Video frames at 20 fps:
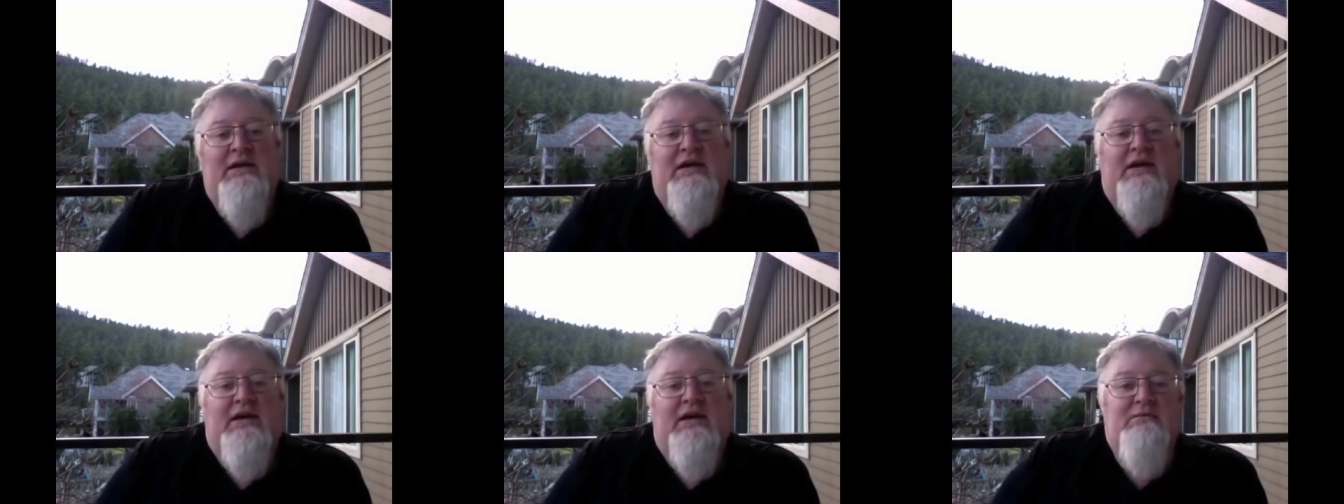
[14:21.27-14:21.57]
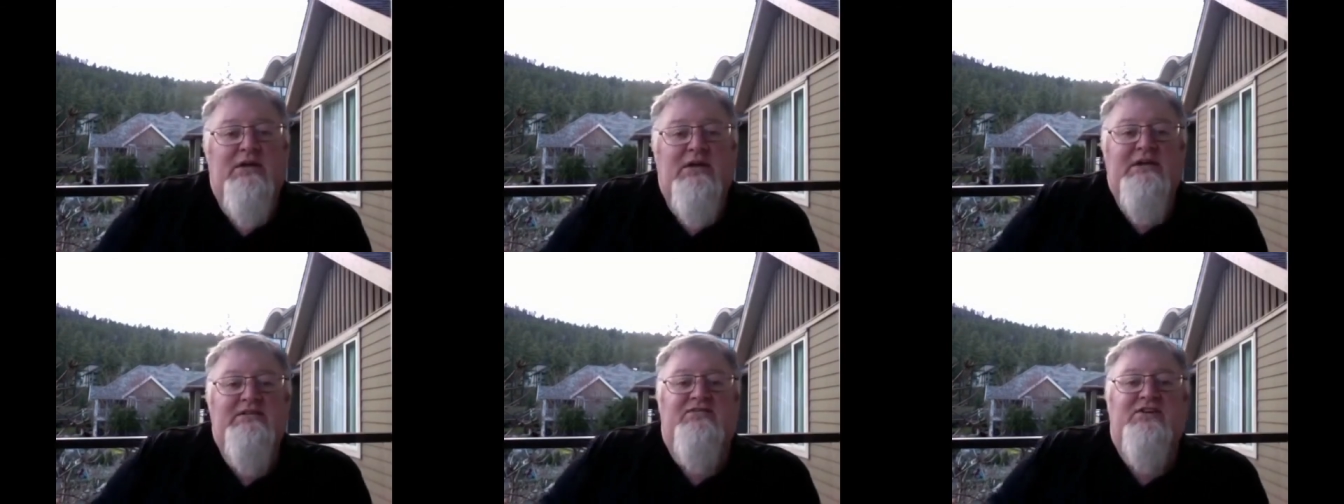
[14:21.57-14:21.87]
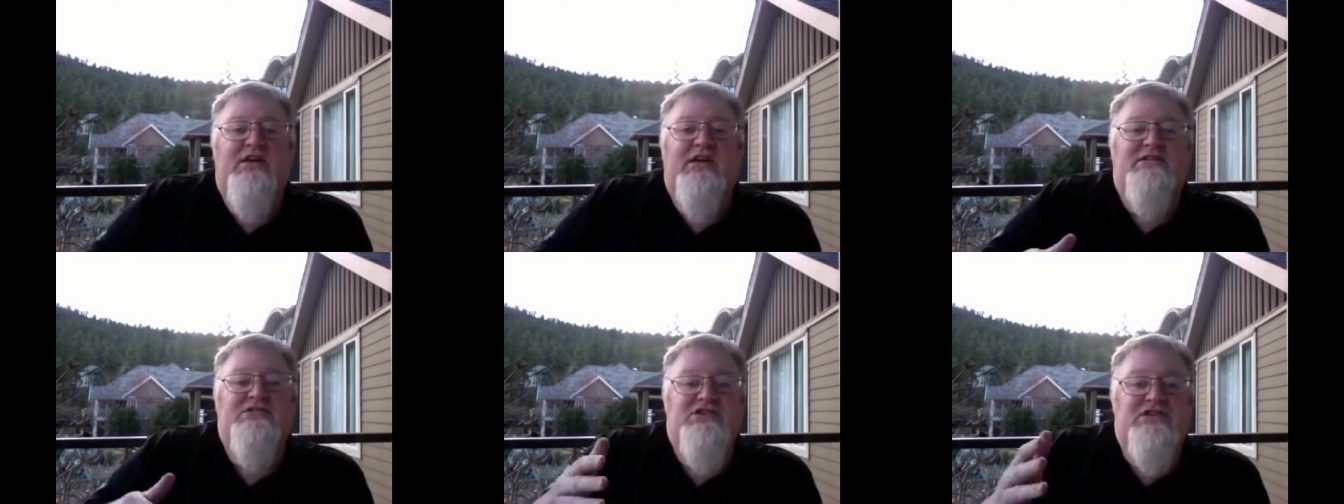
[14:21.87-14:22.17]
He believes
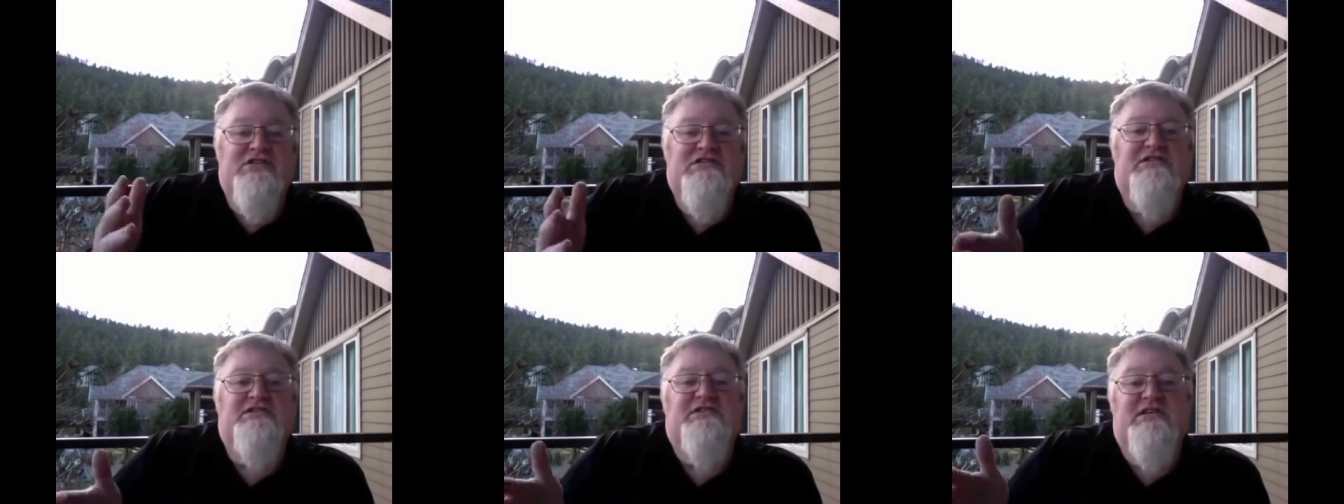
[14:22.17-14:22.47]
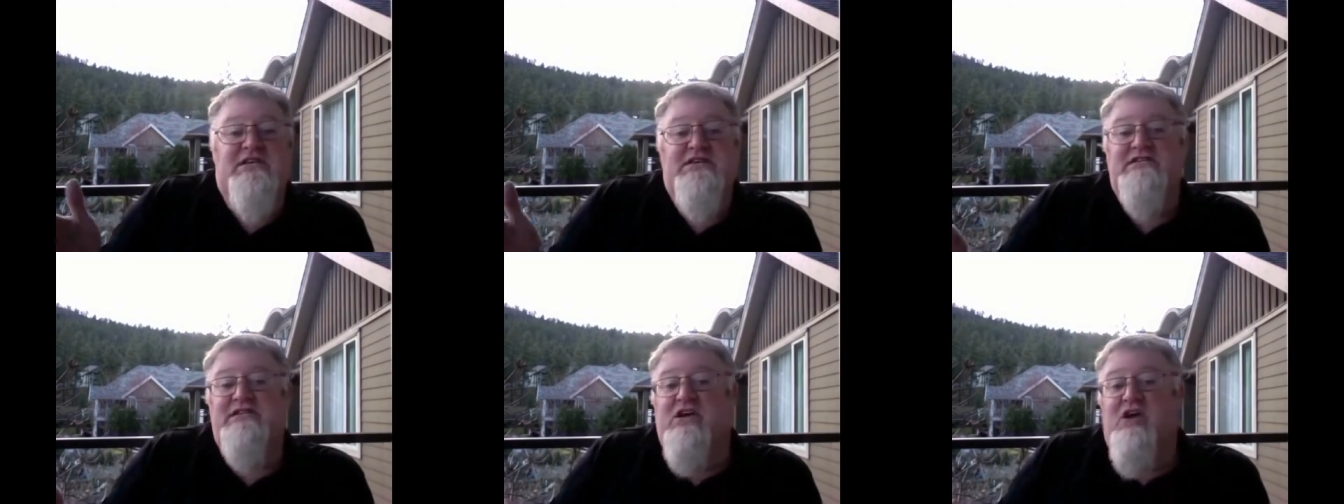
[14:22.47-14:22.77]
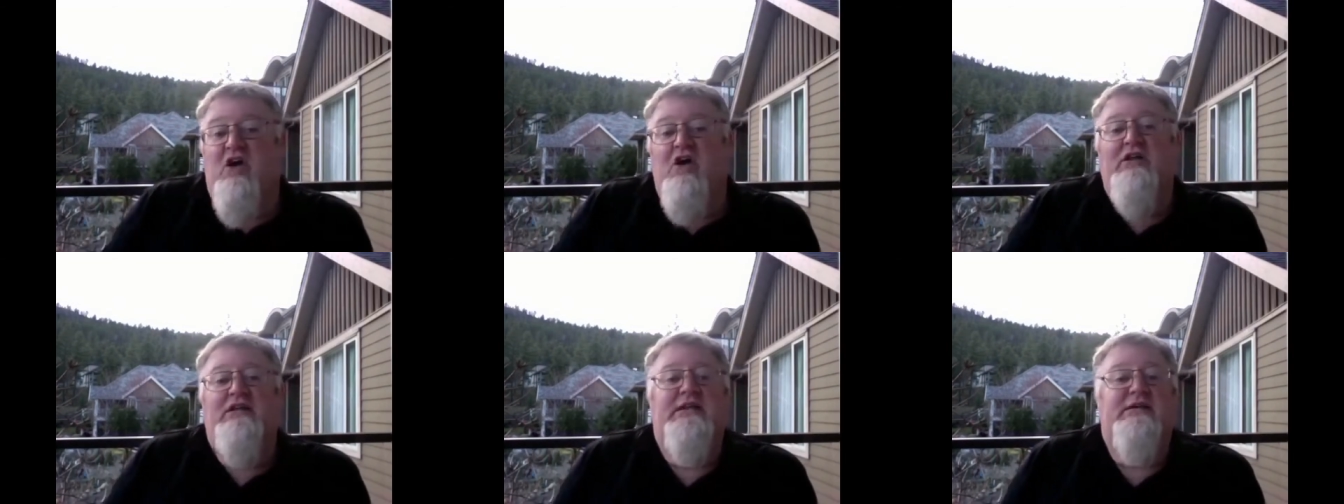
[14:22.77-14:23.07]
that Jesus is a
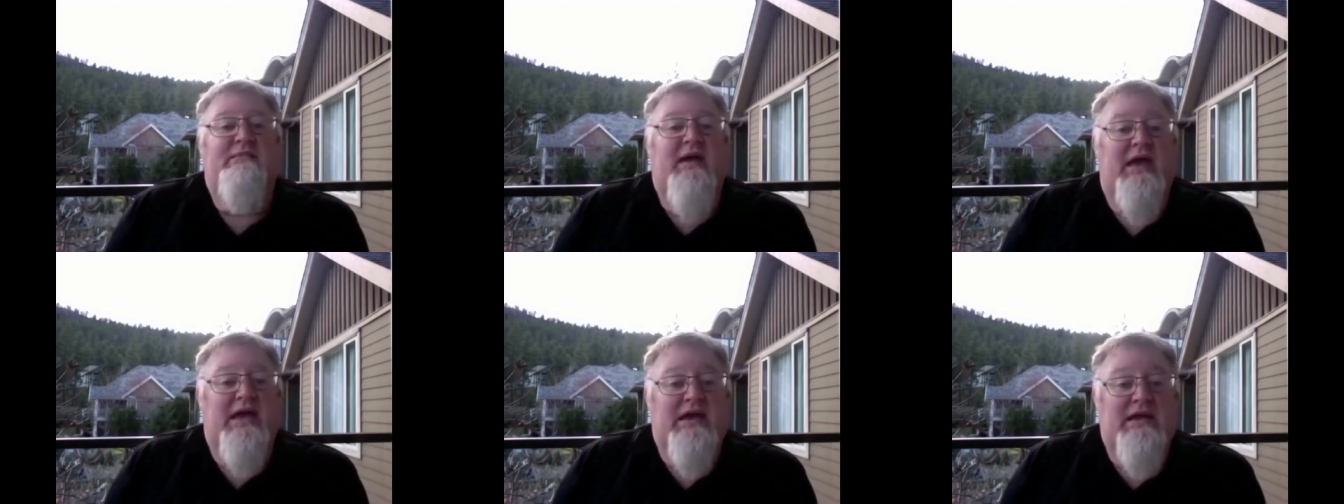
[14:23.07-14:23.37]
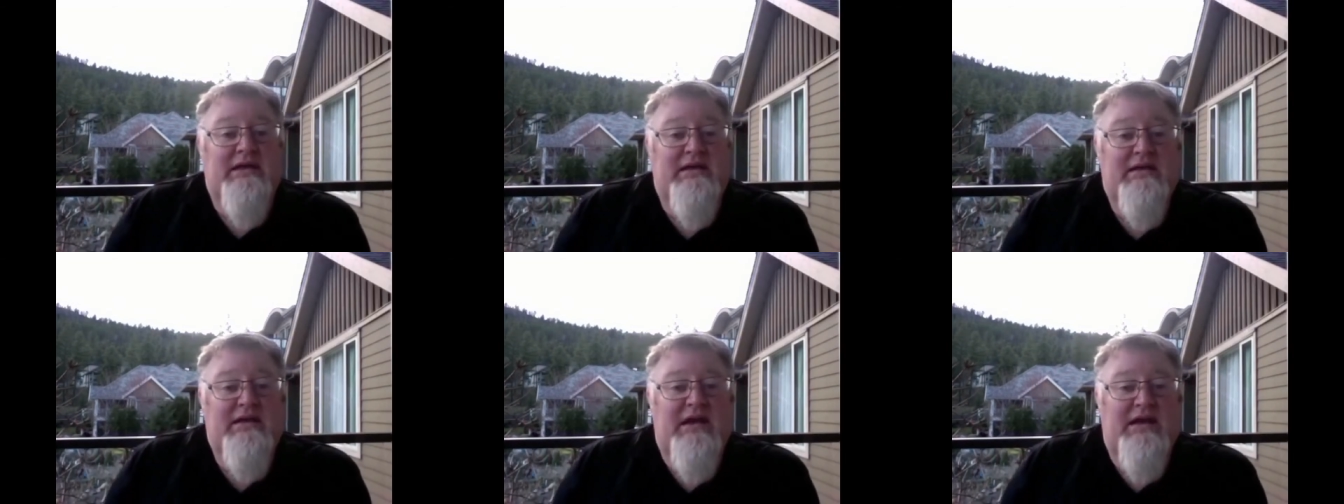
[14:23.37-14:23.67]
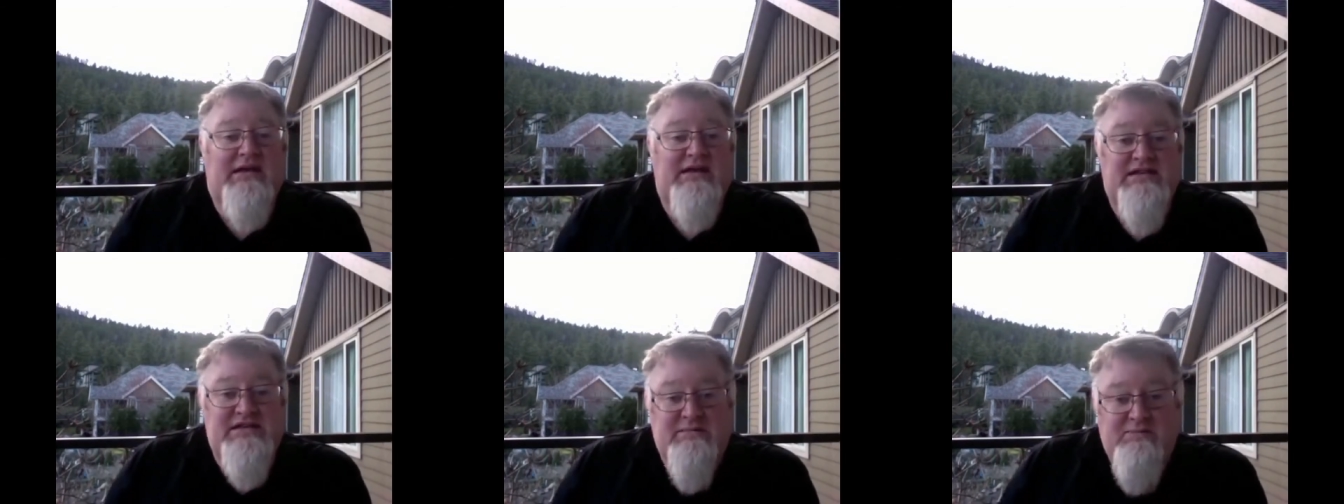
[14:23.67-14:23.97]
godly man,
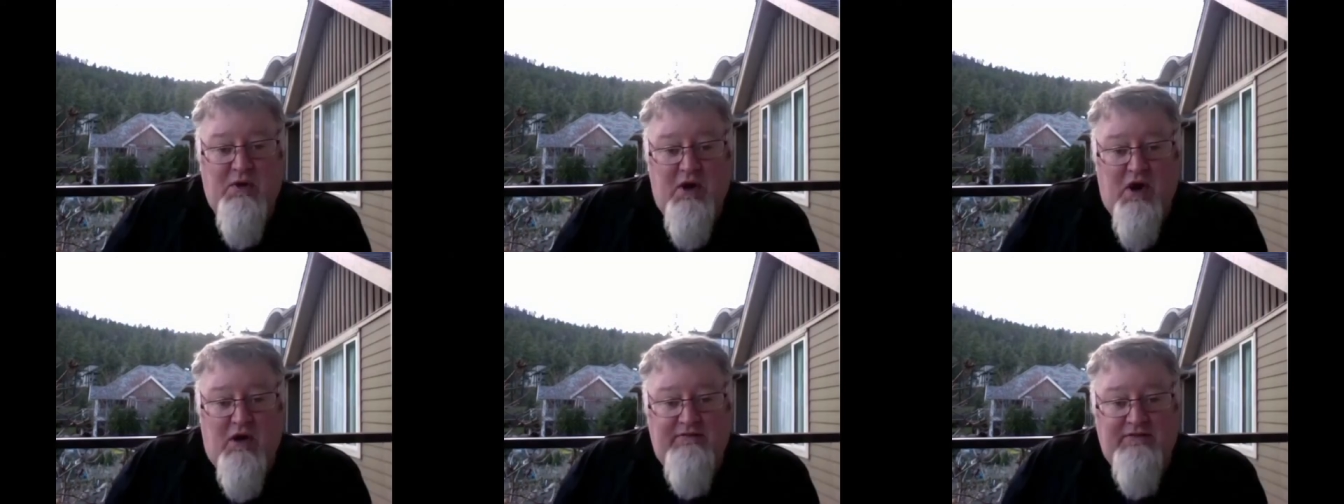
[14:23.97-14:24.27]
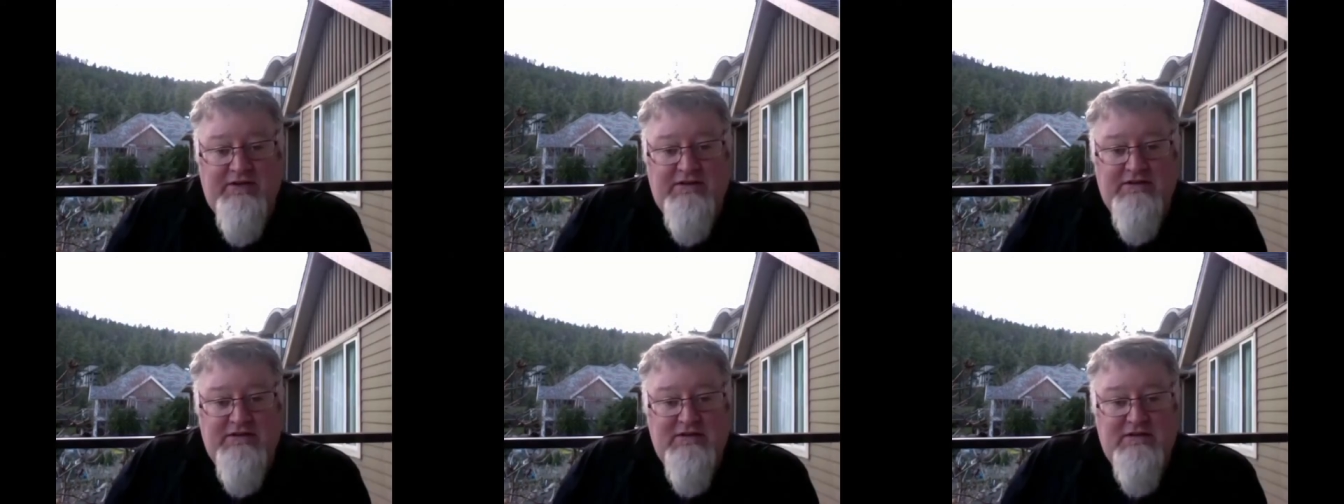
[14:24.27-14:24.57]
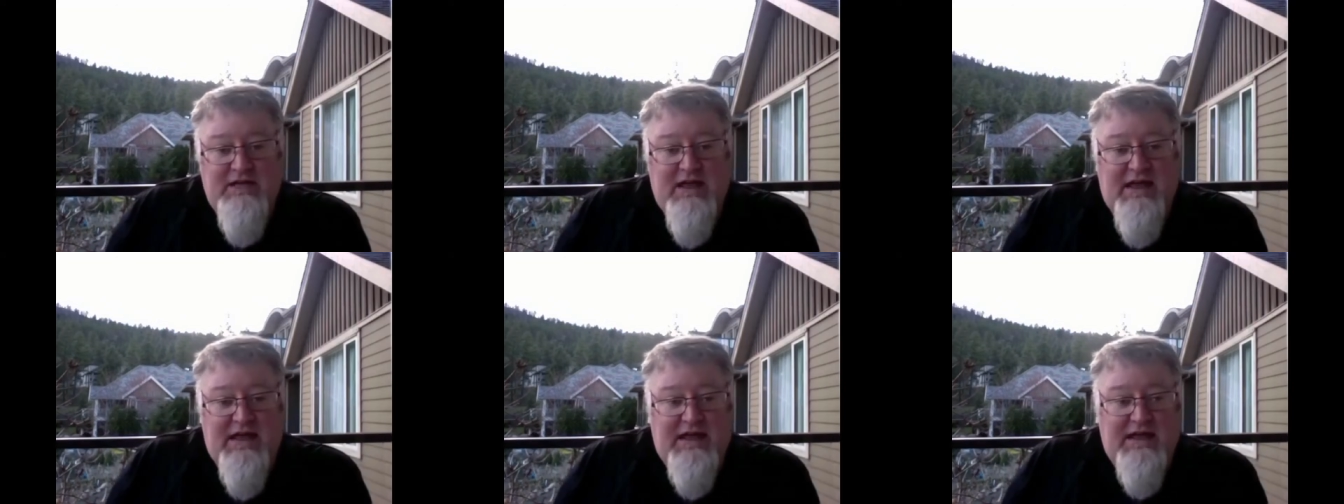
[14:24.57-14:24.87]
and he's a prophet,
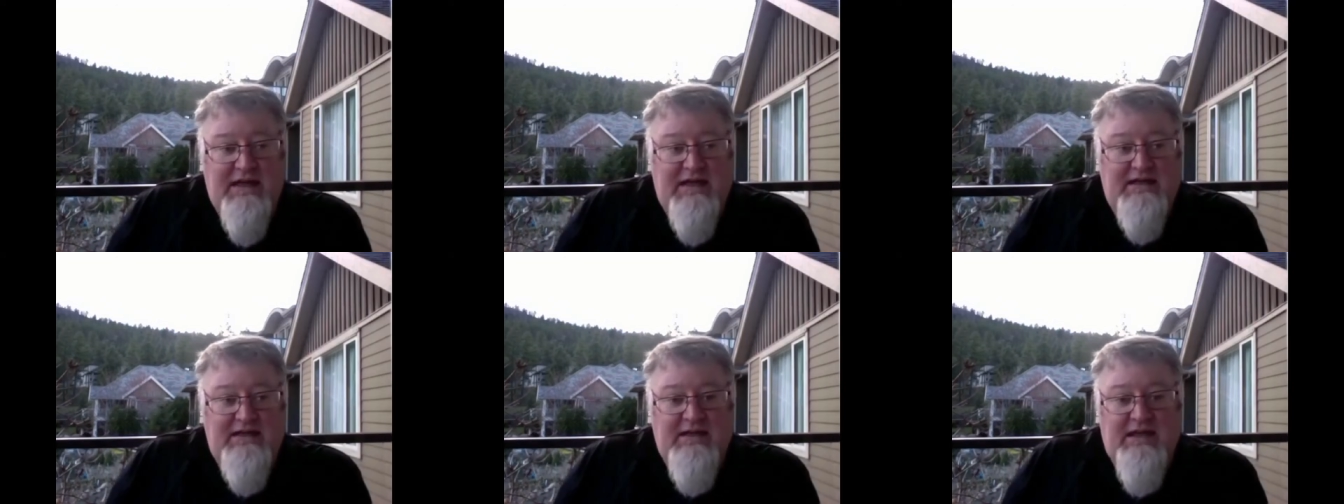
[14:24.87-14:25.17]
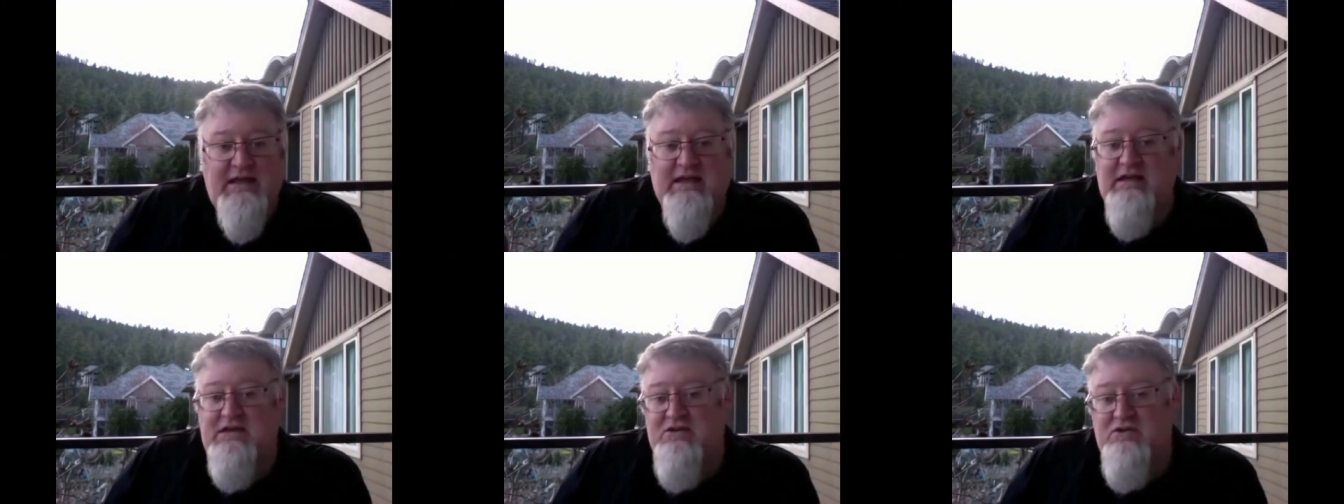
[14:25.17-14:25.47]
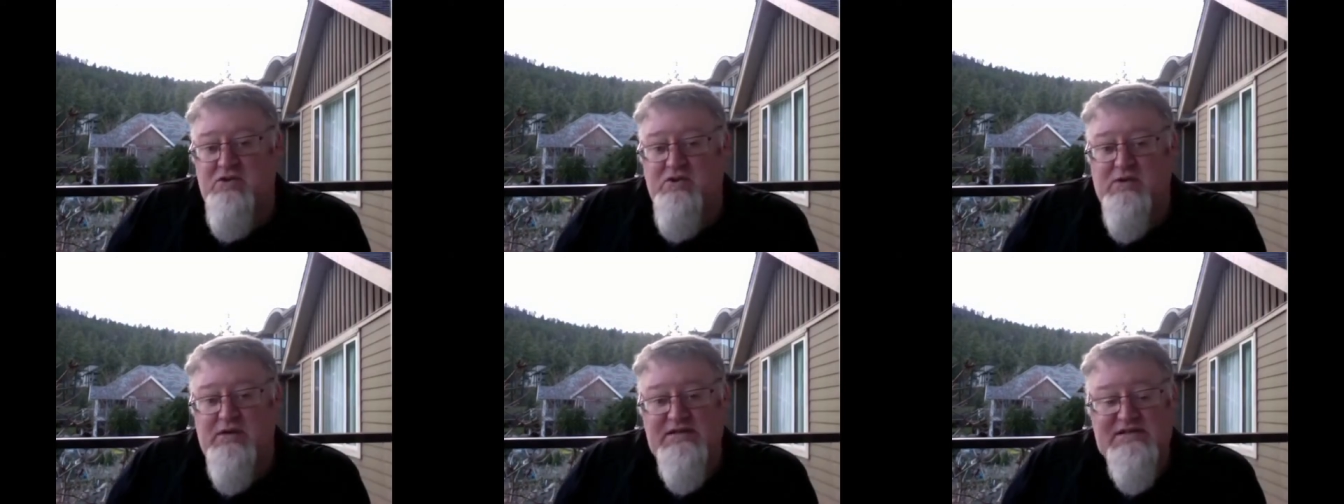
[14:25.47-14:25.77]
and he can
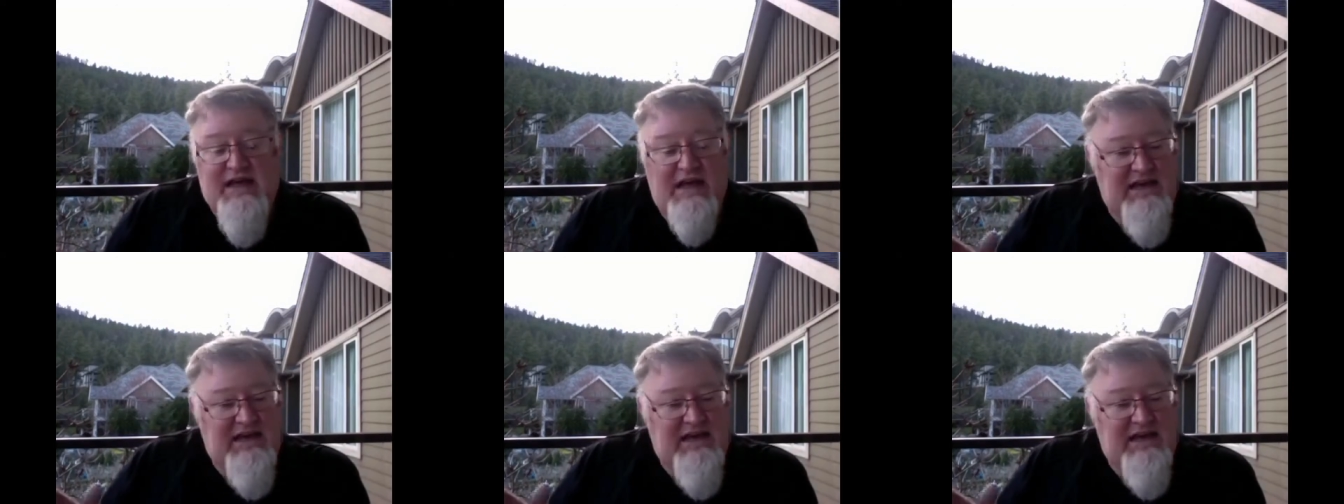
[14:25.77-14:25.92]
do this.